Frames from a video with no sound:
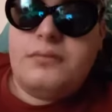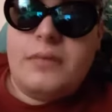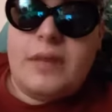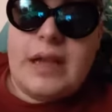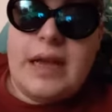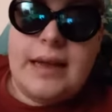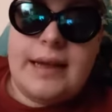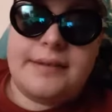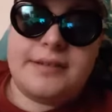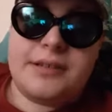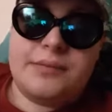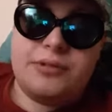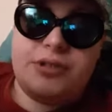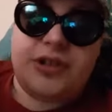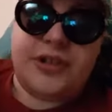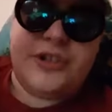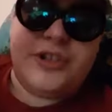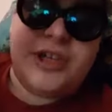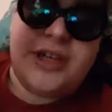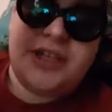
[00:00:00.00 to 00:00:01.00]
Have some
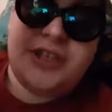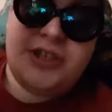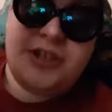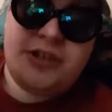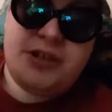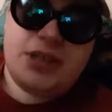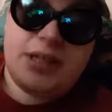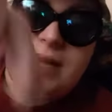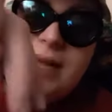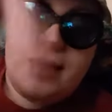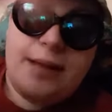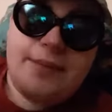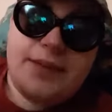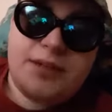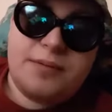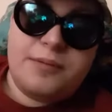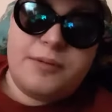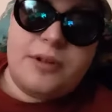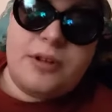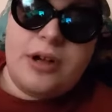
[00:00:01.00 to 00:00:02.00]
suggestions, comments
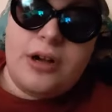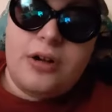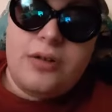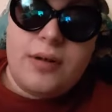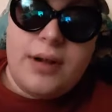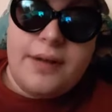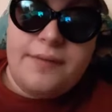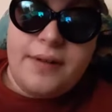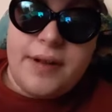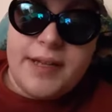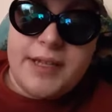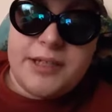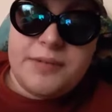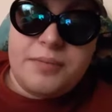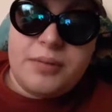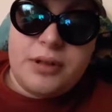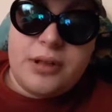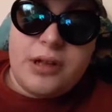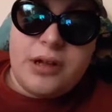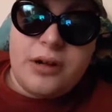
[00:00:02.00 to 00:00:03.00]
below, advice
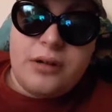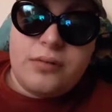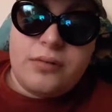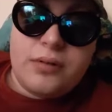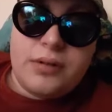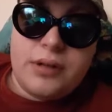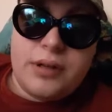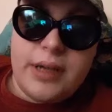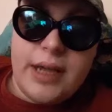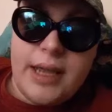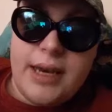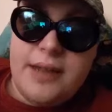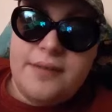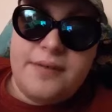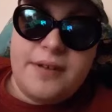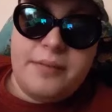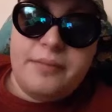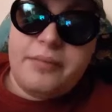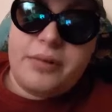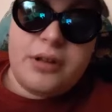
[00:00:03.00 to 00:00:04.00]
below,
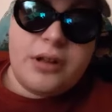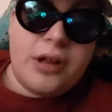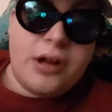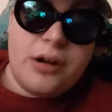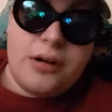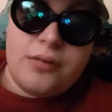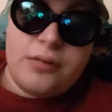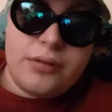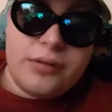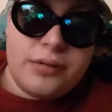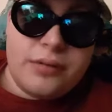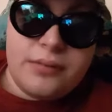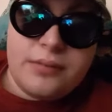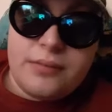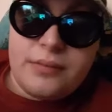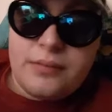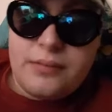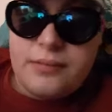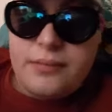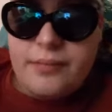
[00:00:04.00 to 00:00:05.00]
anything below.
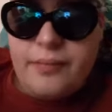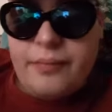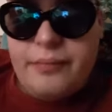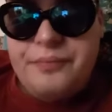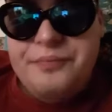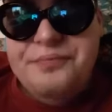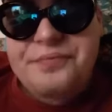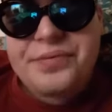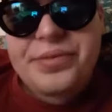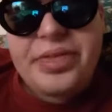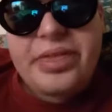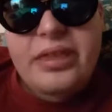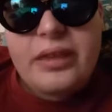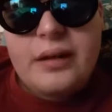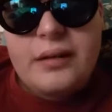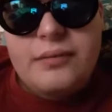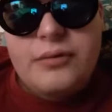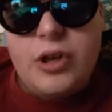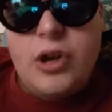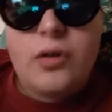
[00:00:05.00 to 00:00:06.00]

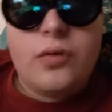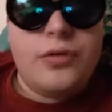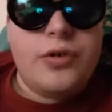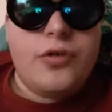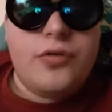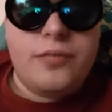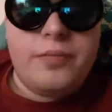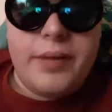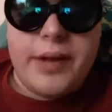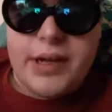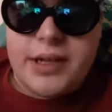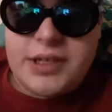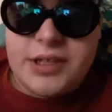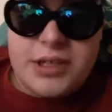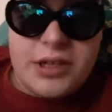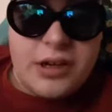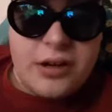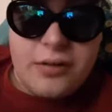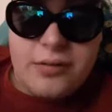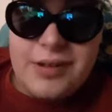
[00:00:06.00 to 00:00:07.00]
No nude pics,
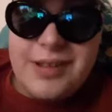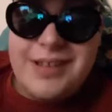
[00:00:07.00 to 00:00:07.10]
though.